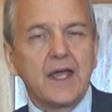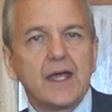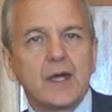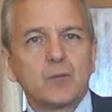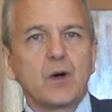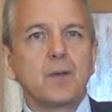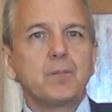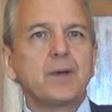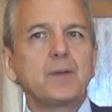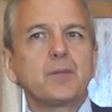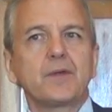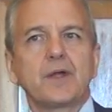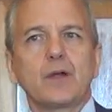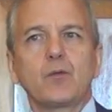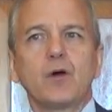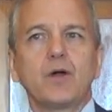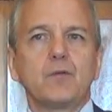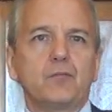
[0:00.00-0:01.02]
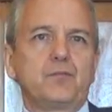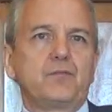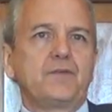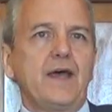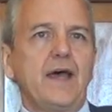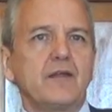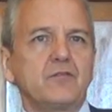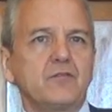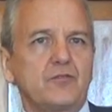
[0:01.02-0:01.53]
And while people think, well,
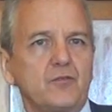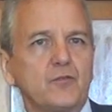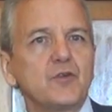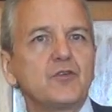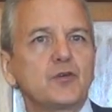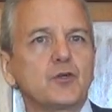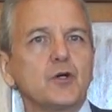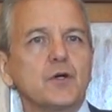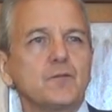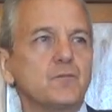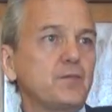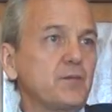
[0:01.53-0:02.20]
that was good